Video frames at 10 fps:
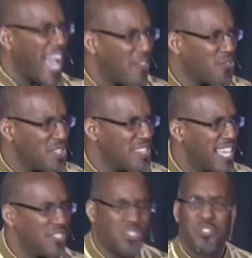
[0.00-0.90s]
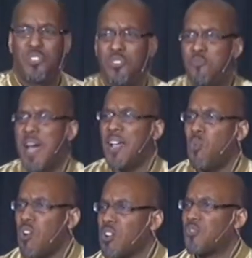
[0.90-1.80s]
everything to do my
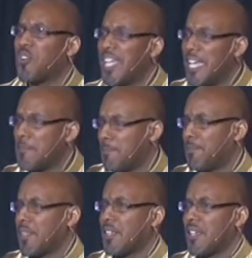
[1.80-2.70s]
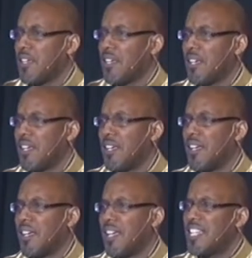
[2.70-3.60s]
work for him.
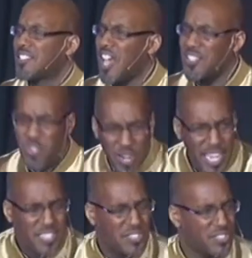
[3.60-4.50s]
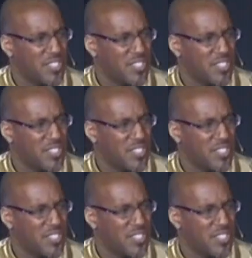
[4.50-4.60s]
It's God's grace.